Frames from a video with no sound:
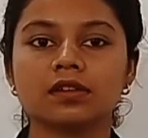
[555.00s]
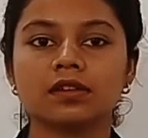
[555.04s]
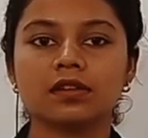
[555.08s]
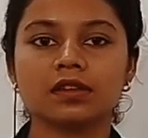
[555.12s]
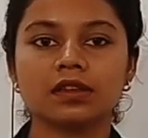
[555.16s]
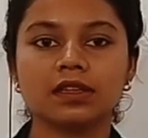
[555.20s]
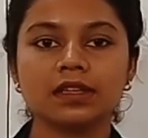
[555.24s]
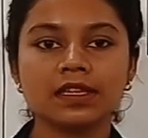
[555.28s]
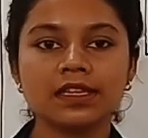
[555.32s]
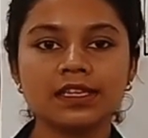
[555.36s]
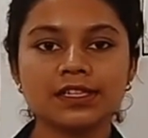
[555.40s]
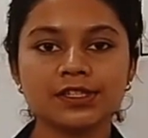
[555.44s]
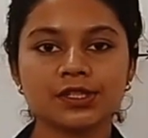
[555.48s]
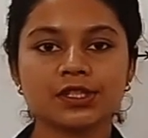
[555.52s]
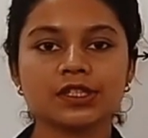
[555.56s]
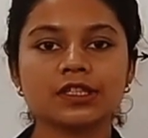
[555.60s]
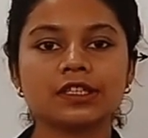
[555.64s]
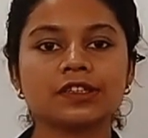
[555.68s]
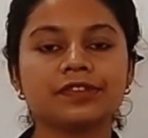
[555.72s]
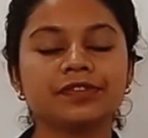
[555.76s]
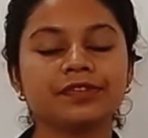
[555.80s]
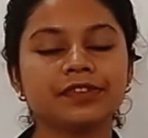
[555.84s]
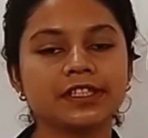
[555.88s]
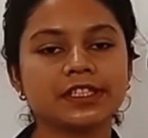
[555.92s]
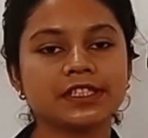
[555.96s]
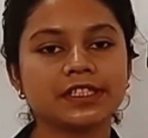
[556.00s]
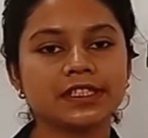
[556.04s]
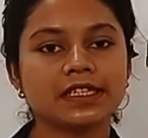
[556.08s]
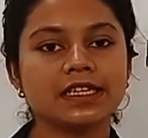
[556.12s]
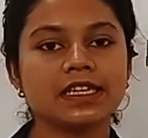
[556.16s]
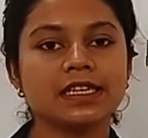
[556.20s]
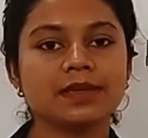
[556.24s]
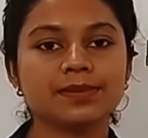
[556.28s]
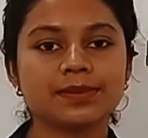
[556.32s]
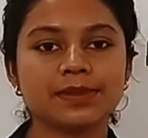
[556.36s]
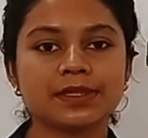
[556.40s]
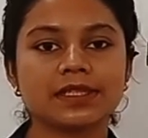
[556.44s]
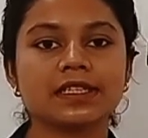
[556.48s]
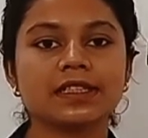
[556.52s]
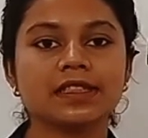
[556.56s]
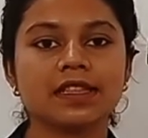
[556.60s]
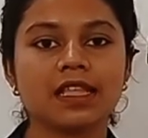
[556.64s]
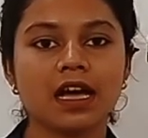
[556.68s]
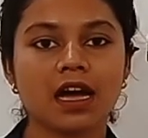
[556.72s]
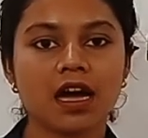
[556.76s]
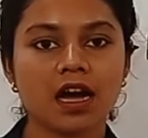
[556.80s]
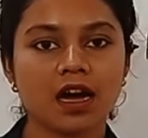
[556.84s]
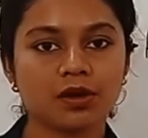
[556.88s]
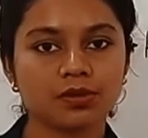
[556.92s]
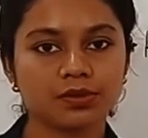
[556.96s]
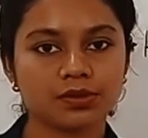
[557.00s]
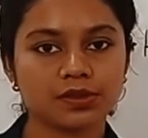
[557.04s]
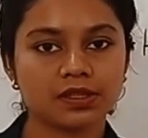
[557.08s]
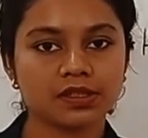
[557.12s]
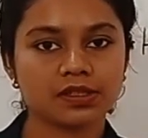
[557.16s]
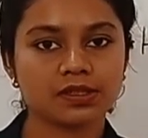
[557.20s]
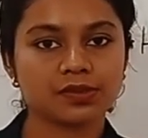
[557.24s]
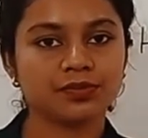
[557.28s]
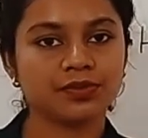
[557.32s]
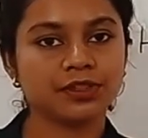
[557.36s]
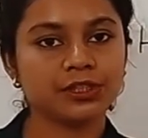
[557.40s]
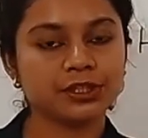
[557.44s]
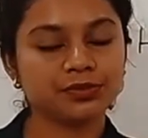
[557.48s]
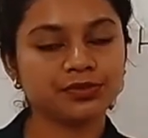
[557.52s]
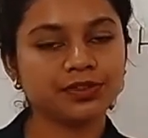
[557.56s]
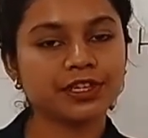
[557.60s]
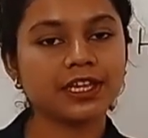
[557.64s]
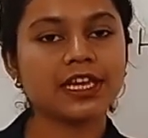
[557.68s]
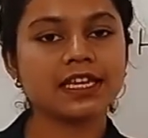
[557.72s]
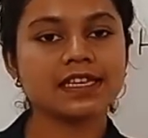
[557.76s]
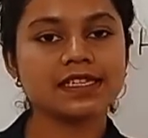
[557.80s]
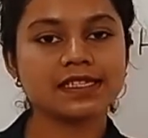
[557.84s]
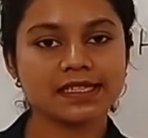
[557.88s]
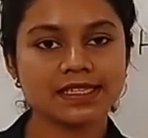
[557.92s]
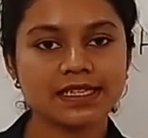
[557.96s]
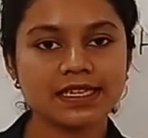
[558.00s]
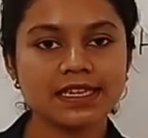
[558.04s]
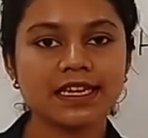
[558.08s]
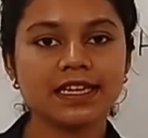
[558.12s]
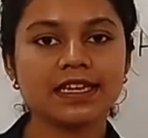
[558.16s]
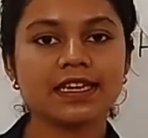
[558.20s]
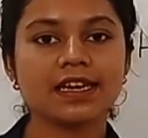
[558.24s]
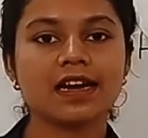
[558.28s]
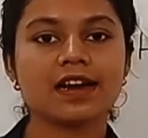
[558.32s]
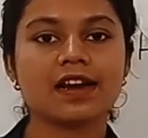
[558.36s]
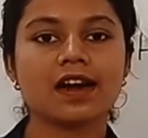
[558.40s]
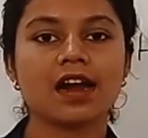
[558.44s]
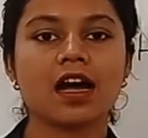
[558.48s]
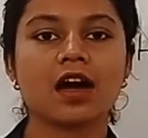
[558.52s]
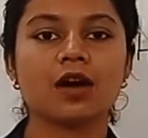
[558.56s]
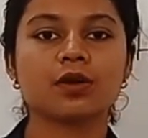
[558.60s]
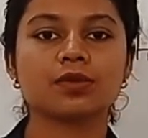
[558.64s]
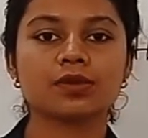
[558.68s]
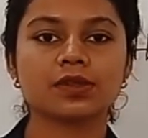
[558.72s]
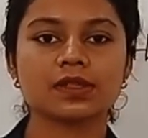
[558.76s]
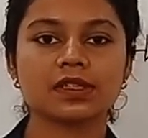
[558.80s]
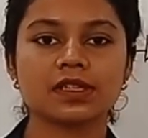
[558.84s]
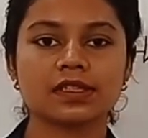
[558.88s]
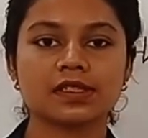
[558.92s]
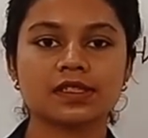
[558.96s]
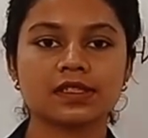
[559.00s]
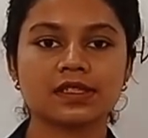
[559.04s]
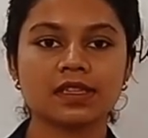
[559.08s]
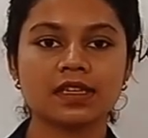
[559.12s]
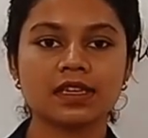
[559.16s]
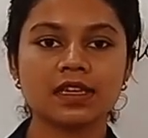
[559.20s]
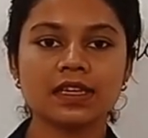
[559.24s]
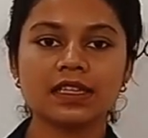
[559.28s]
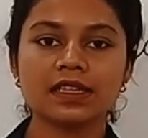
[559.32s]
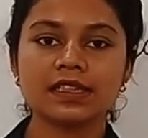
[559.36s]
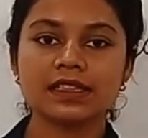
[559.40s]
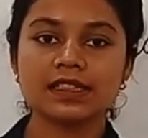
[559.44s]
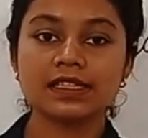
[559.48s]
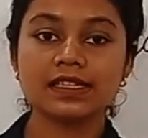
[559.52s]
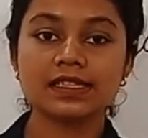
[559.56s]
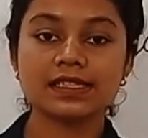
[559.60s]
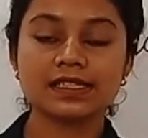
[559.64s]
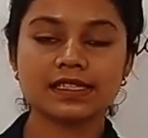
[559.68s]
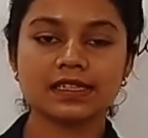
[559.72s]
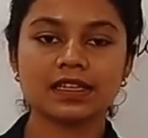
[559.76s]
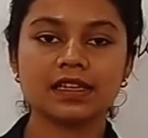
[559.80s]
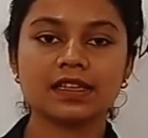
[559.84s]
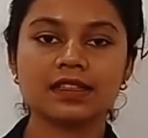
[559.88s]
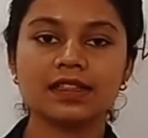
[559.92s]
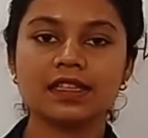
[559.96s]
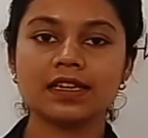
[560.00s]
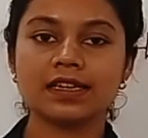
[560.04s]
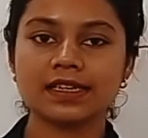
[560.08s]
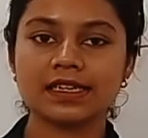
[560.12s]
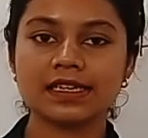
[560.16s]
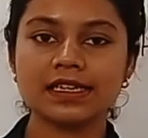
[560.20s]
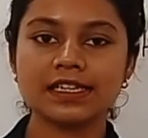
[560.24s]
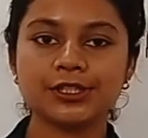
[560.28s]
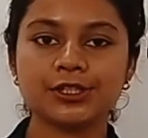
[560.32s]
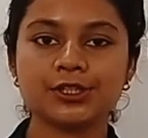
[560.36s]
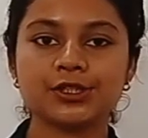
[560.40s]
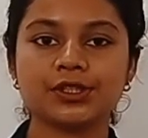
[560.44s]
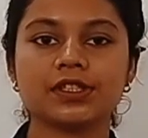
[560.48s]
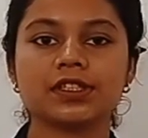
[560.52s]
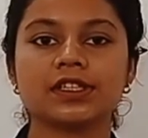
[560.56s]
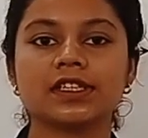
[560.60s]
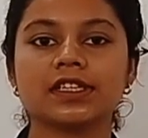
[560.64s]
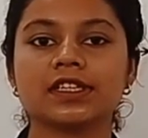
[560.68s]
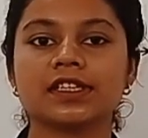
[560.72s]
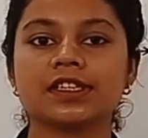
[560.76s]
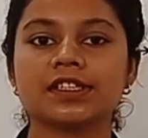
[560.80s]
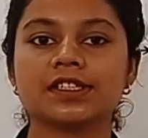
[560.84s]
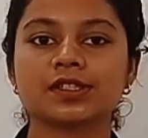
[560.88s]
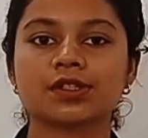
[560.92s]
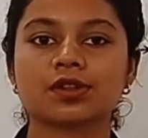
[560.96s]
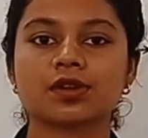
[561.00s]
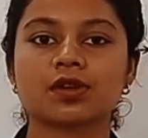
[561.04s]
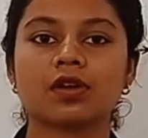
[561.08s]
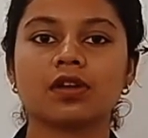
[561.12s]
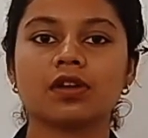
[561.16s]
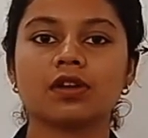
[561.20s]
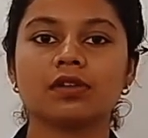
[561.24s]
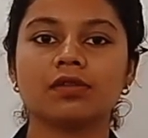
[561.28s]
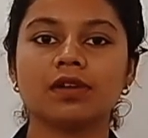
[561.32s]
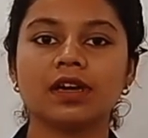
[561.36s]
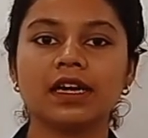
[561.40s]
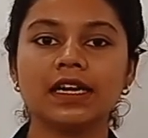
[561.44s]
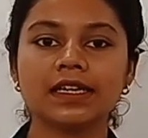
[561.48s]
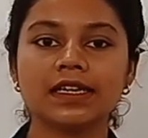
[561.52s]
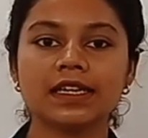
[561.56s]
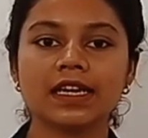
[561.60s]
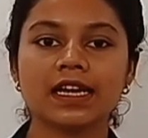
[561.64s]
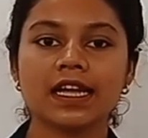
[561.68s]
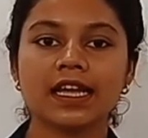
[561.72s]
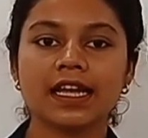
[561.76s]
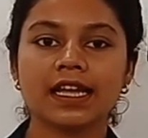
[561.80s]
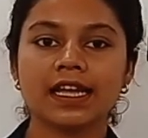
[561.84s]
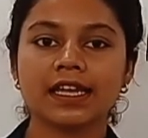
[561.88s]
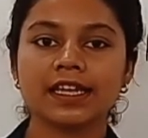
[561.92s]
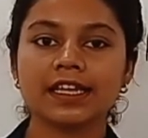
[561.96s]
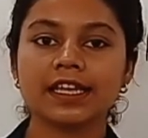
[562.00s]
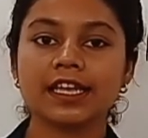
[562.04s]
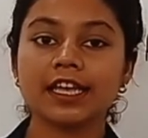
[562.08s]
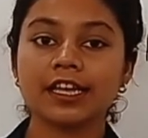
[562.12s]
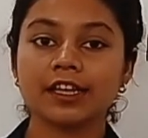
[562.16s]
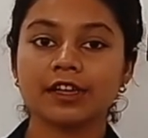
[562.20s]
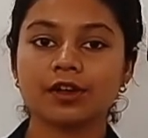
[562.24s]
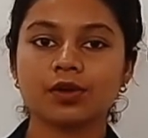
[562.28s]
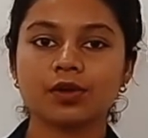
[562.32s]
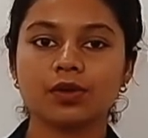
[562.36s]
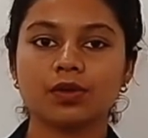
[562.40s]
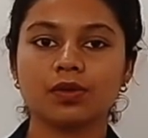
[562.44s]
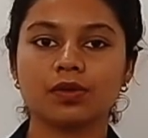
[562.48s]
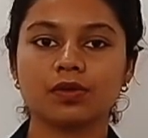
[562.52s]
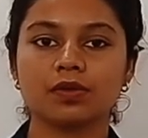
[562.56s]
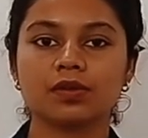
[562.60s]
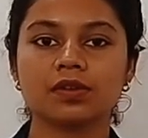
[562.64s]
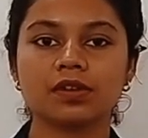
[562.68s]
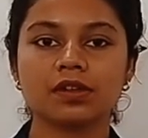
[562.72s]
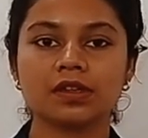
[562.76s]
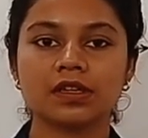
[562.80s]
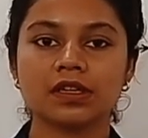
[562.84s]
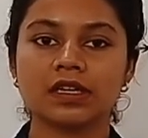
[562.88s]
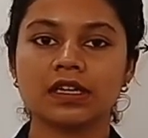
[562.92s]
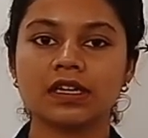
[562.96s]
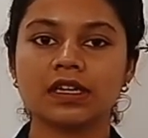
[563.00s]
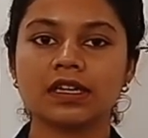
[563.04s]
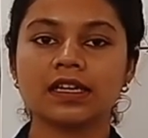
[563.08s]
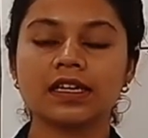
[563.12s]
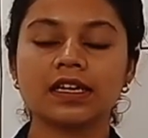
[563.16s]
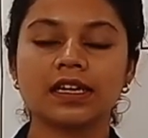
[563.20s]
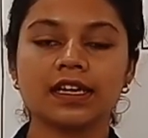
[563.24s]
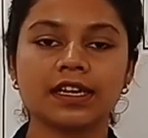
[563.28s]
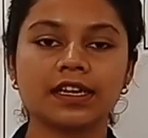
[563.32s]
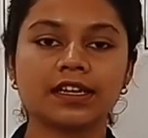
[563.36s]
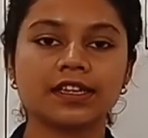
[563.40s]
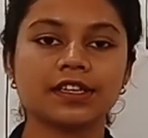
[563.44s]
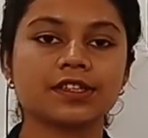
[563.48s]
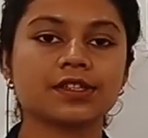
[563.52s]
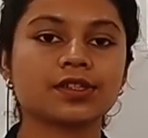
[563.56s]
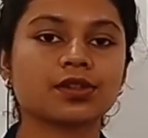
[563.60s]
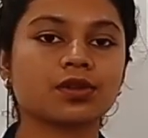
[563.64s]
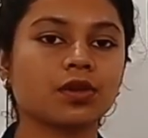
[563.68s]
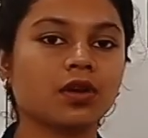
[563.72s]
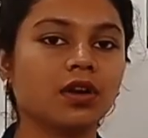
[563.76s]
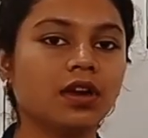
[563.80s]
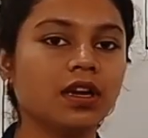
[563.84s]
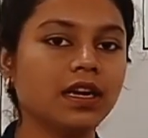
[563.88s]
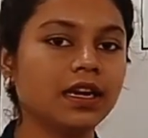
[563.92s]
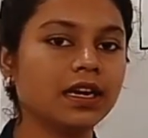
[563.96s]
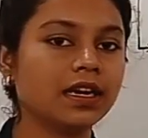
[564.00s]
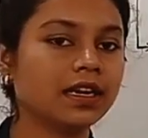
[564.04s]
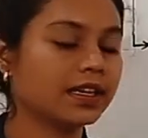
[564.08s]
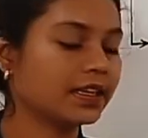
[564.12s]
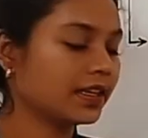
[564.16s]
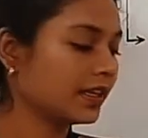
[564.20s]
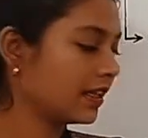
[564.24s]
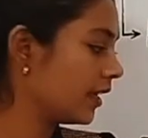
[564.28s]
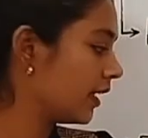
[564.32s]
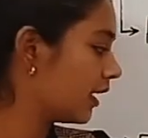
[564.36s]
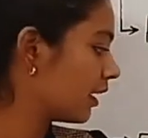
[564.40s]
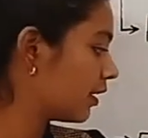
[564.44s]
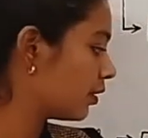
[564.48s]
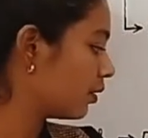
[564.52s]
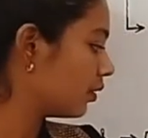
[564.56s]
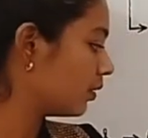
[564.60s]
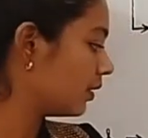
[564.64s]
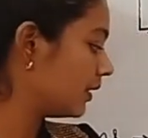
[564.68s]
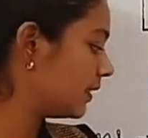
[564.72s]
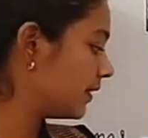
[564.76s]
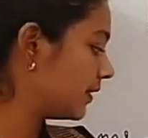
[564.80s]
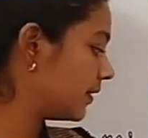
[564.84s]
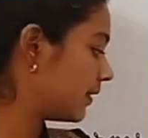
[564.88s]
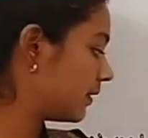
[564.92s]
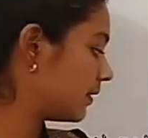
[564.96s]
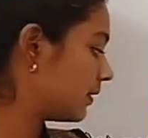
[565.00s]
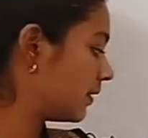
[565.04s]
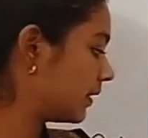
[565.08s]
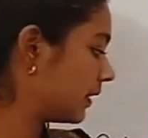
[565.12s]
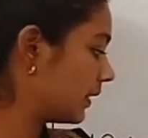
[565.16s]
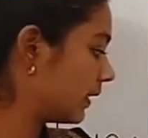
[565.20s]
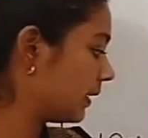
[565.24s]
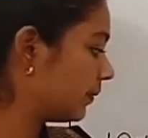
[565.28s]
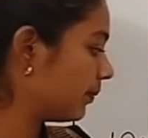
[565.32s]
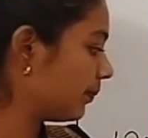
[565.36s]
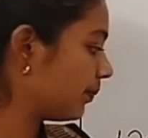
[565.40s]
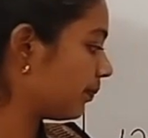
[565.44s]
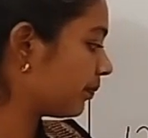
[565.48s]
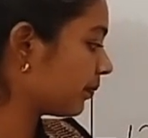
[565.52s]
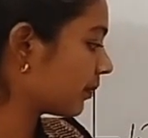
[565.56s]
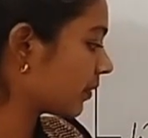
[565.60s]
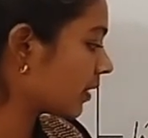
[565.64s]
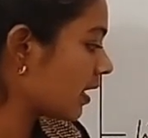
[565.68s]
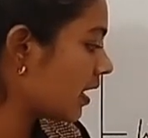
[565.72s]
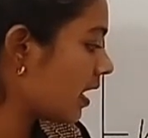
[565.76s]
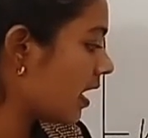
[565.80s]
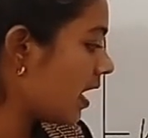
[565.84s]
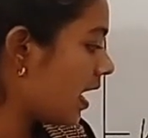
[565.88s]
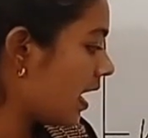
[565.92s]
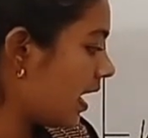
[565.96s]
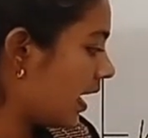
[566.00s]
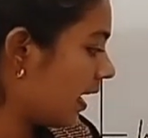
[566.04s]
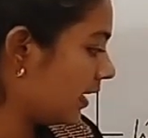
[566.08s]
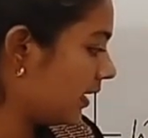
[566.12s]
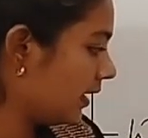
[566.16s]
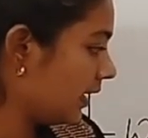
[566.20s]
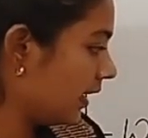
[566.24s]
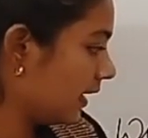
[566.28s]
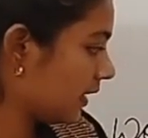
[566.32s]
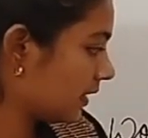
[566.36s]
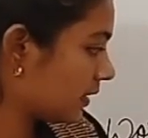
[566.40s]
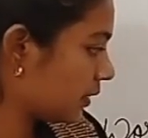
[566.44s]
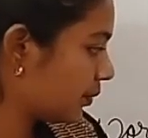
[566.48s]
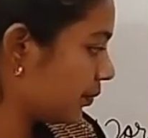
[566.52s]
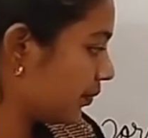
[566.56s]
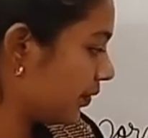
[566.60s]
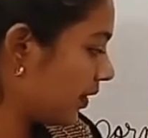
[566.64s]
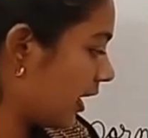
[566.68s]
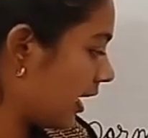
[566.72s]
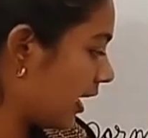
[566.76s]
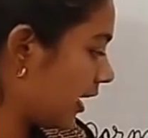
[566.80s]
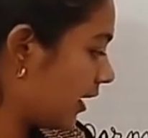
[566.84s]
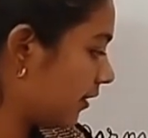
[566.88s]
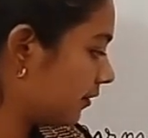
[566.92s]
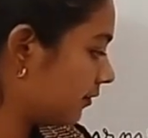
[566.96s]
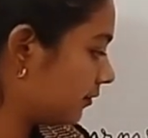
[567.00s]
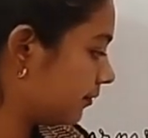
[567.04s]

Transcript: lizard which lives in the houses, which we can see in our houses, that lizard, it is called what? Gecko. It is called gecko lizard. And next we have